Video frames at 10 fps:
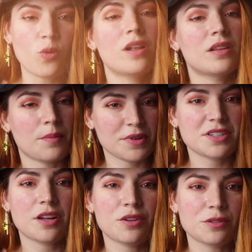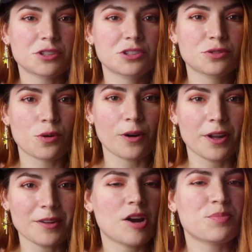well, let me tell you a story.